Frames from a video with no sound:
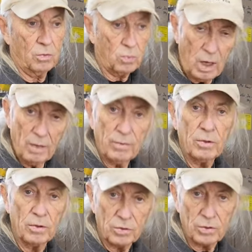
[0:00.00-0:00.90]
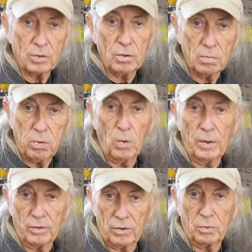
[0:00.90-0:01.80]
run the
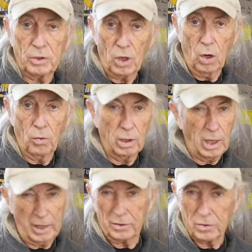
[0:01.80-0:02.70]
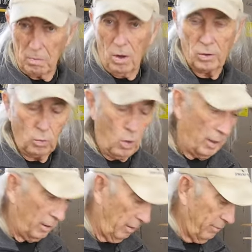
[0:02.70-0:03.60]
0.30, the lighter, smaller
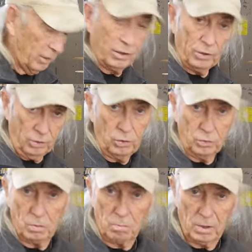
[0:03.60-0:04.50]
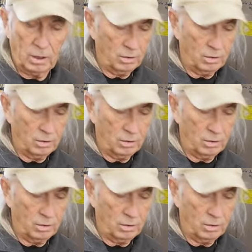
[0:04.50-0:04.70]
wire if you're going to use a MIG.